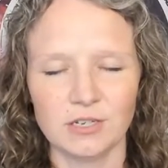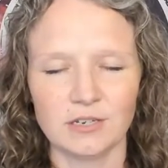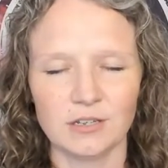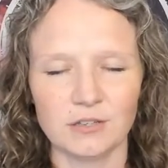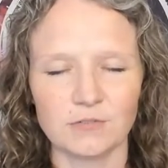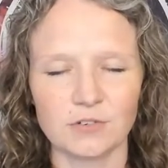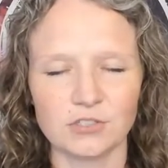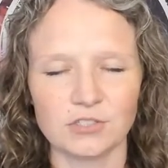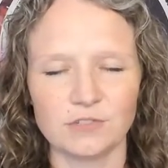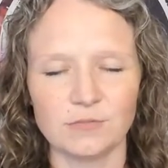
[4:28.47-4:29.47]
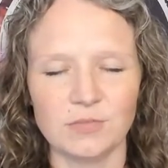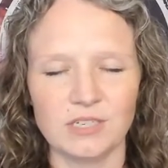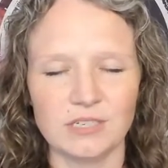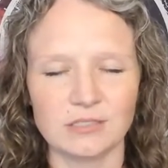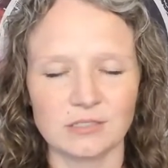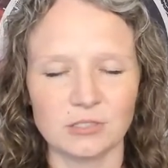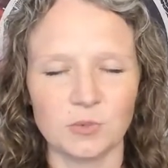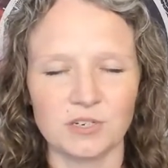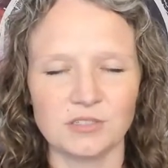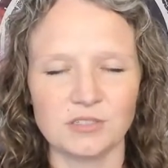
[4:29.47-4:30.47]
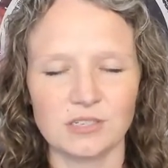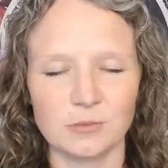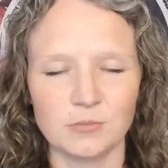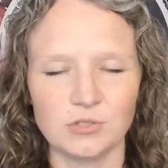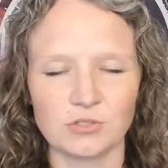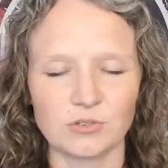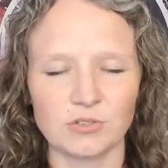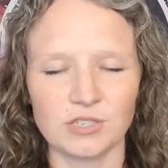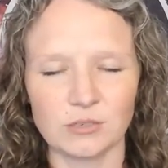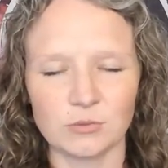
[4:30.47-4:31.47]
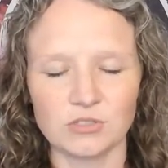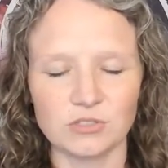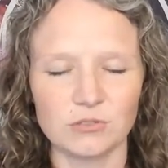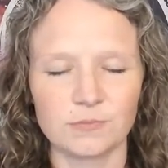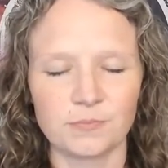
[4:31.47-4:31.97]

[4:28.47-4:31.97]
Another version of me is experiencing a musical language.